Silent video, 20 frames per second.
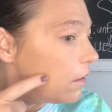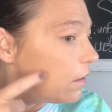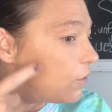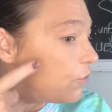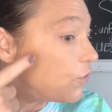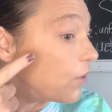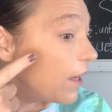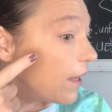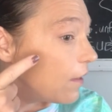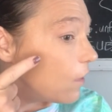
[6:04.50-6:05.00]

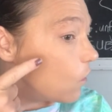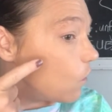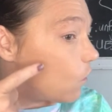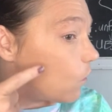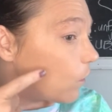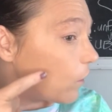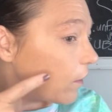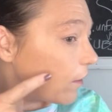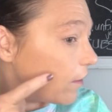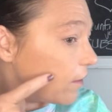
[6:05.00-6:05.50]
dry
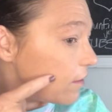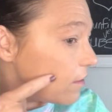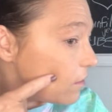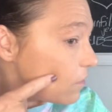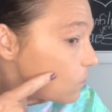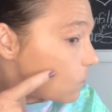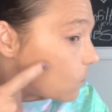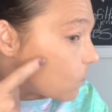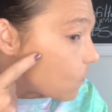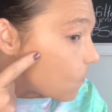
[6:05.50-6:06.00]
look, and
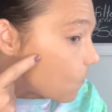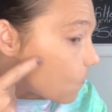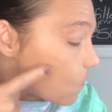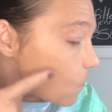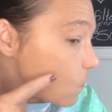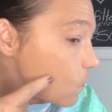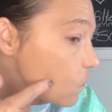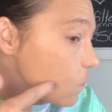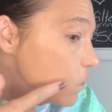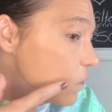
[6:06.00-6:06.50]
it's not,
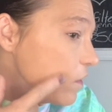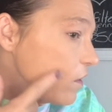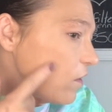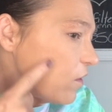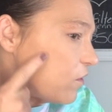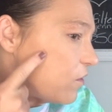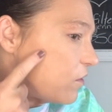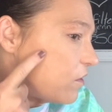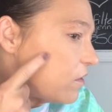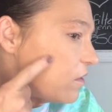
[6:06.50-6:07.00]

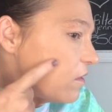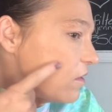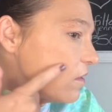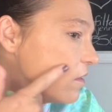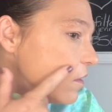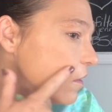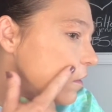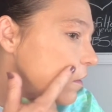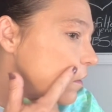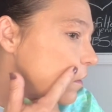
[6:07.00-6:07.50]

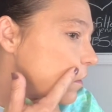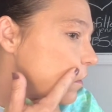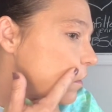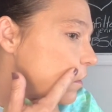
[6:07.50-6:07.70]
it's